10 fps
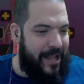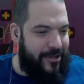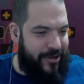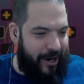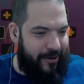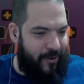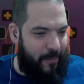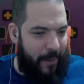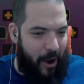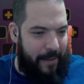
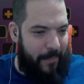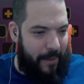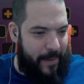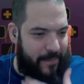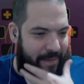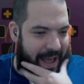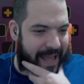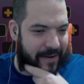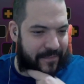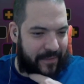Juggernaut behind my big fat
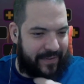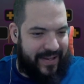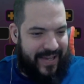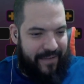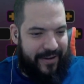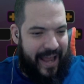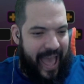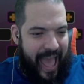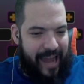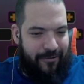head at 57.
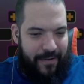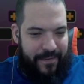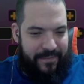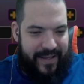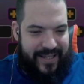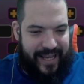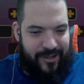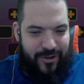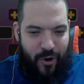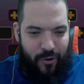Hela at
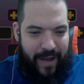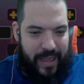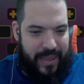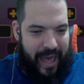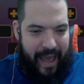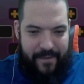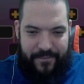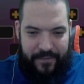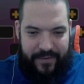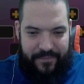56. Korath at
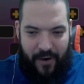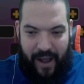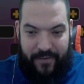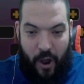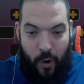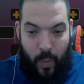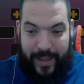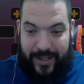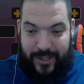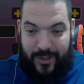55.
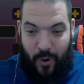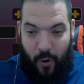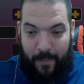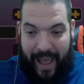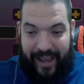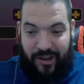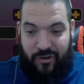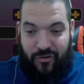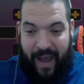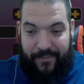With Storm and
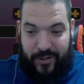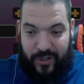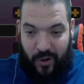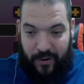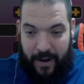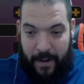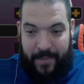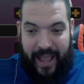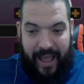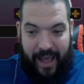Graviton
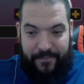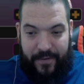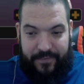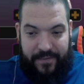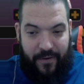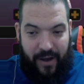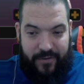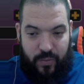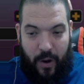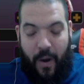at 55
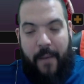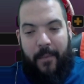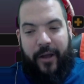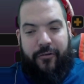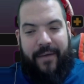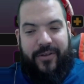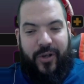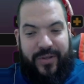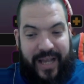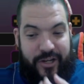as well. My
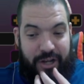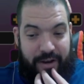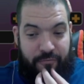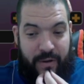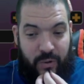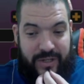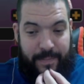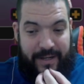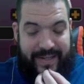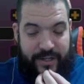Graviton's actually in a real
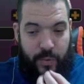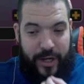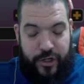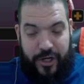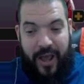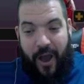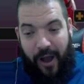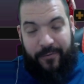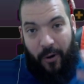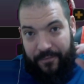similar situation.
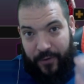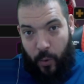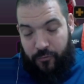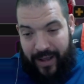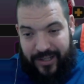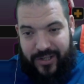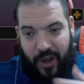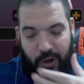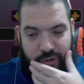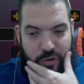I've got fewer red
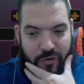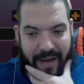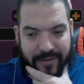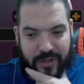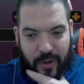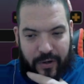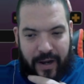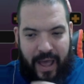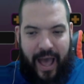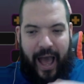stars on Graviton.
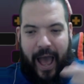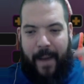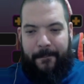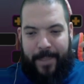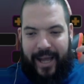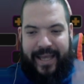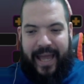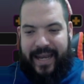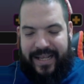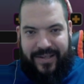But
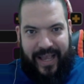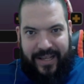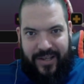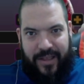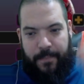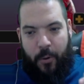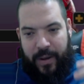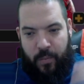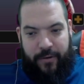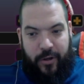again, he's at the
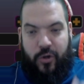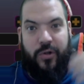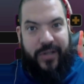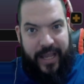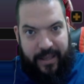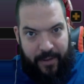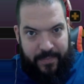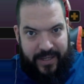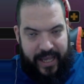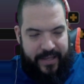point where I could take him up
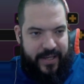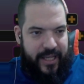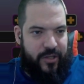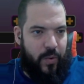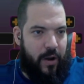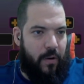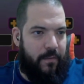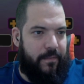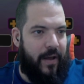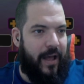to gear tier 12.
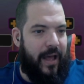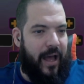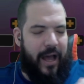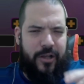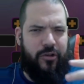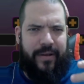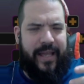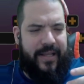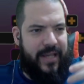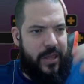
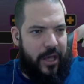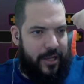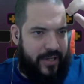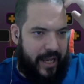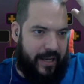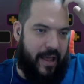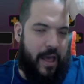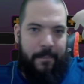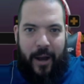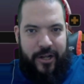Gear tier 13.
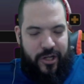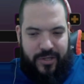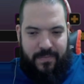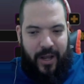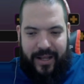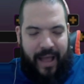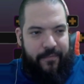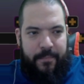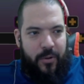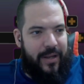But I
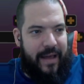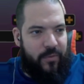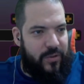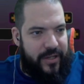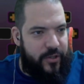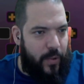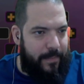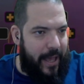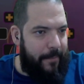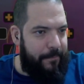haven't put the levels into him yet.